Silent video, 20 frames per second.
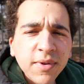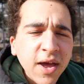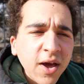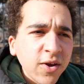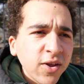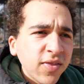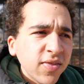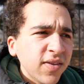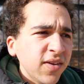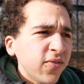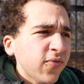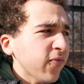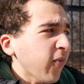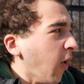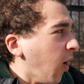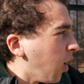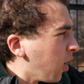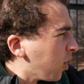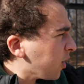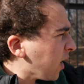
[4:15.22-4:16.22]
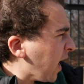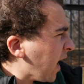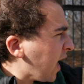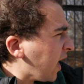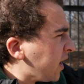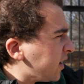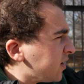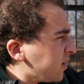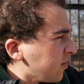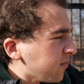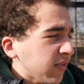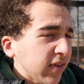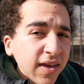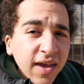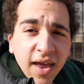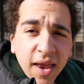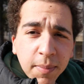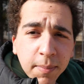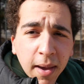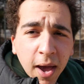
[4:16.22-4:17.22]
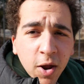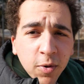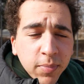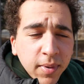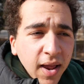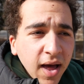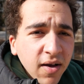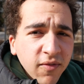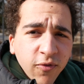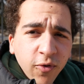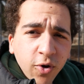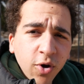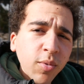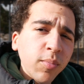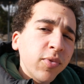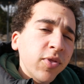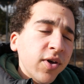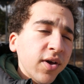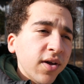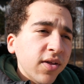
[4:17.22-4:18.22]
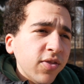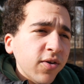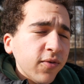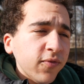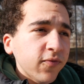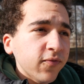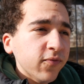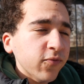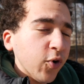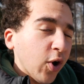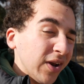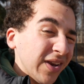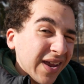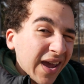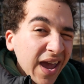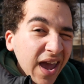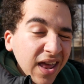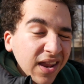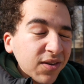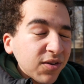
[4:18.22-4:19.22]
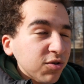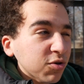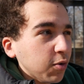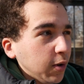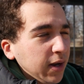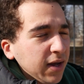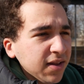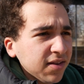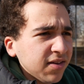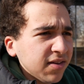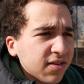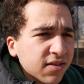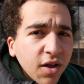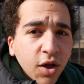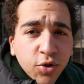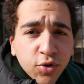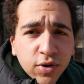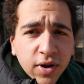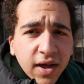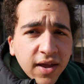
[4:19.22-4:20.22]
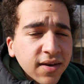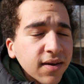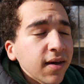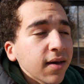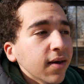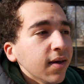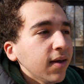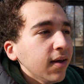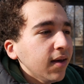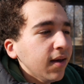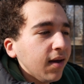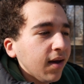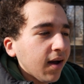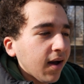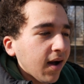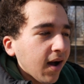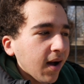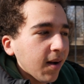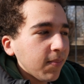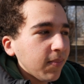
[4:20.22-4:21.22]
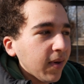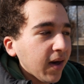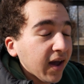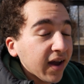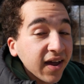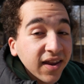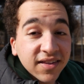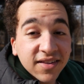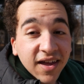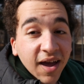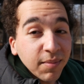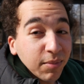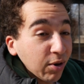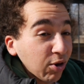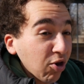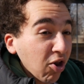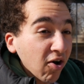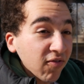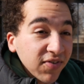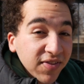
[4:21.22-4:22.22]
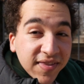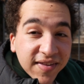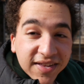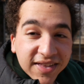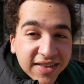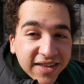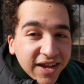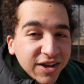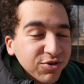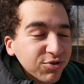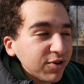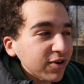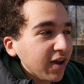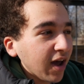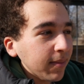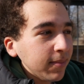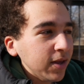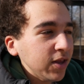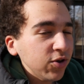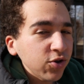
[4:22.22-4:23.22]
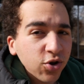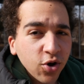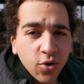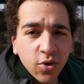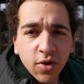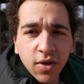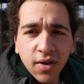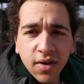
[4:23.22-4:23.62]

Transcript: down at the far end of the inbound platform, the front end, so I guess the southern end. I gotta say I'm loving this station. I mean,